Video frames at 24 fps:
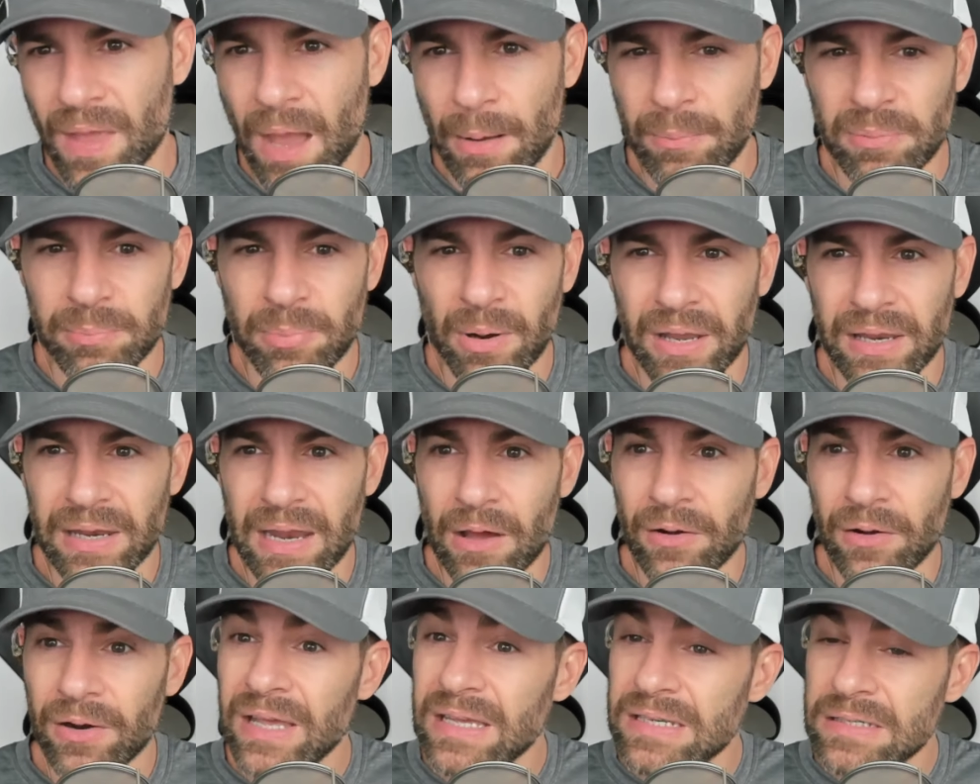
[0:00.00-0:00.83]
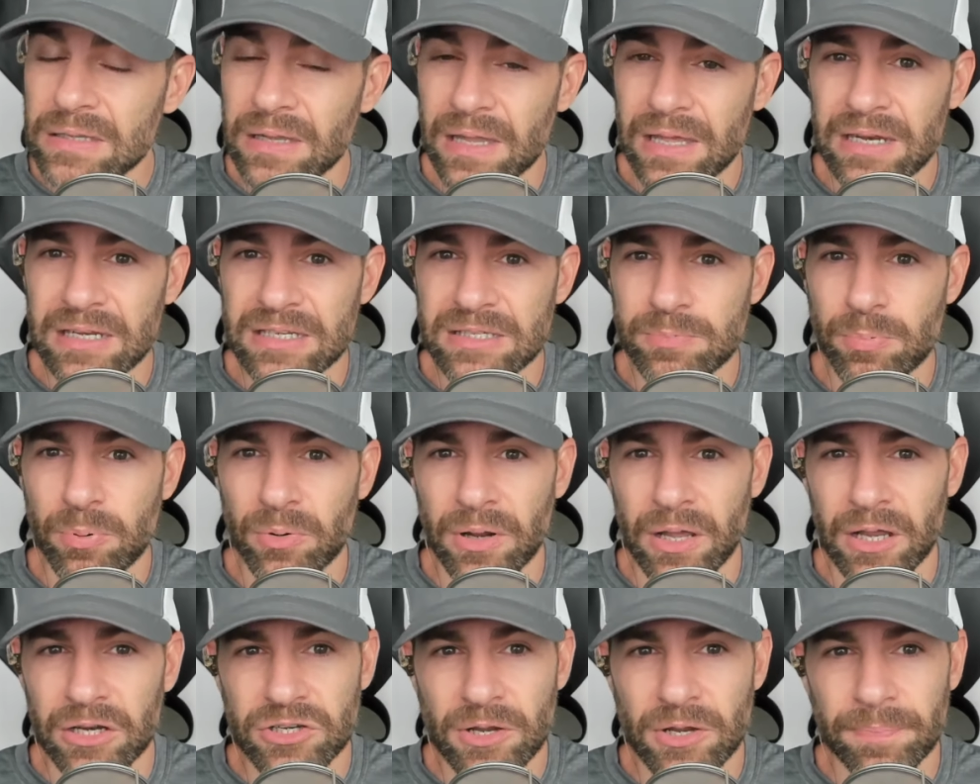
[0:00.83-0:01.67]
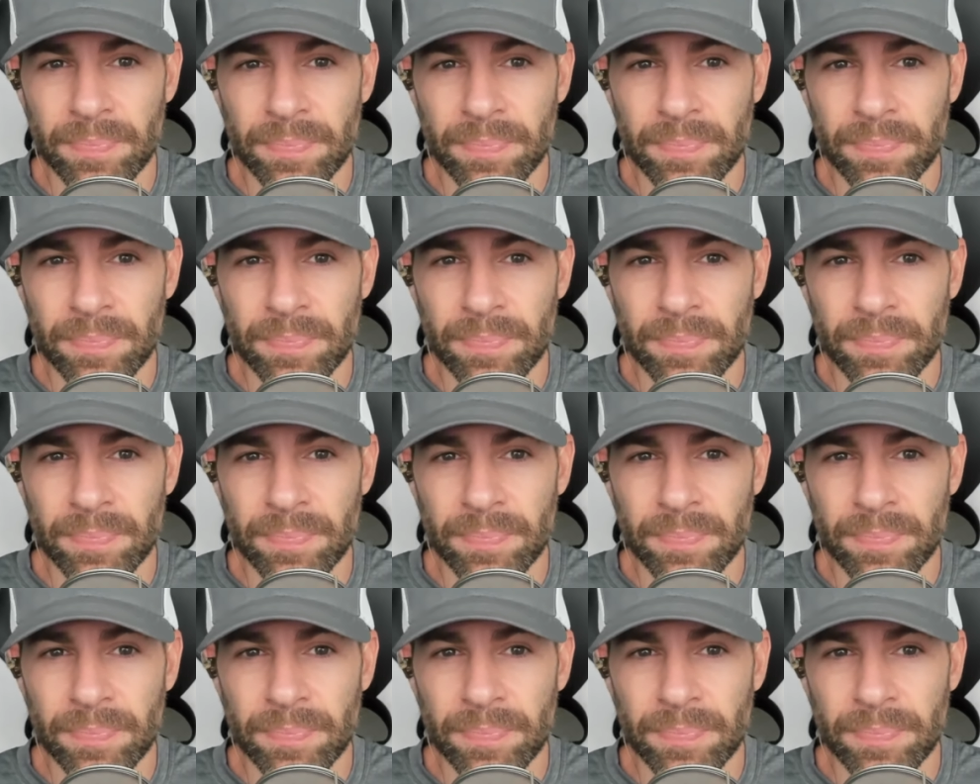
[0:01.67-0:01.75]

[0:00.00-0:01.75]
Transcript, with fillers: I'll be breaking down his latest prediction.